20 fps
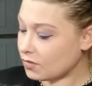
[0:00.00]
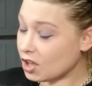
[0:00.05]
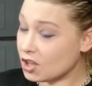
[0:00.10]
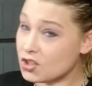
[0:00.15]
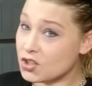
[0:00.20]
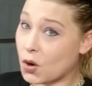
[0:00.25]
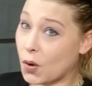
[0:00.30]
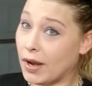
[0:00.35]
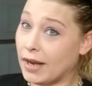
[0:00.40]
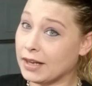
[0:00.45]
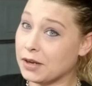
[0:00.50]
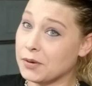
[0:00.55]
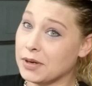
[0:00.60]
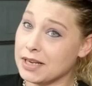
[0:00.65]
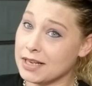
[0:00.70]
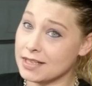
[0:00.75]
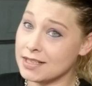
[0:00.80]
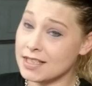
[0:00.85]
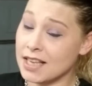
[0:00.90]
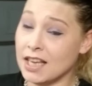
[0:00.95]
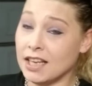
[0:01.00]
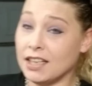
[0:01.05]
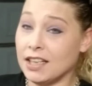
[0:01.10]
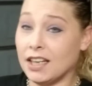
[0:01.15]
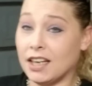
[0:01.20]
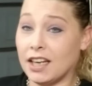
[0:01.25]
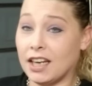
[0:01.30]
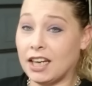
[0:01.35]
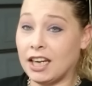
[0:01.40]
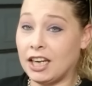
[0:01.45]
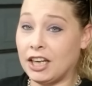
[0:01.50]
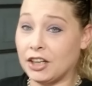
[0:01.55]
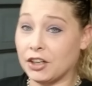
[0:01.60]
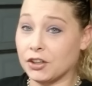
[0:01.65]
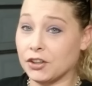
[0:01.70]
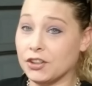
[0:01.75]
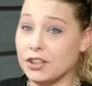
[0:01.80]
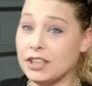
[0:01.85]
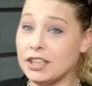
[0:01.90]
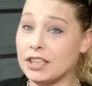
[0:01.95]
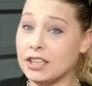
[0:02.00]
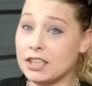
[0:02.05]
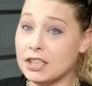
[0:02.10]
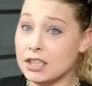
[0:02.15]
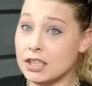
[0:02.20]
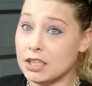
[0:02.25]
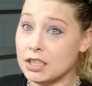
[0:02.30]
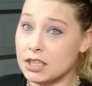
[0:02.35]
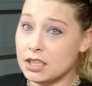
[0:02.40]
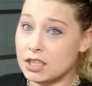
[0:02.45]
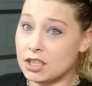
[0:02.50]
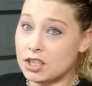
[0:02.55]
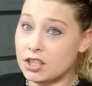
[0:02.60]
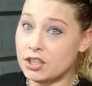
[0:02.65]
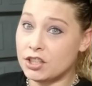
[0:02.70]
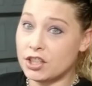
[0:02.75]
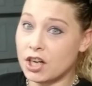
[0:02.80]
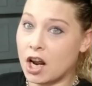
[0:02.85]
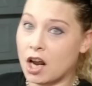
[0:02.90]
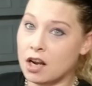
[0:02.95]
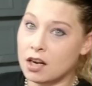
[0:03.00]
So anyways, here it is.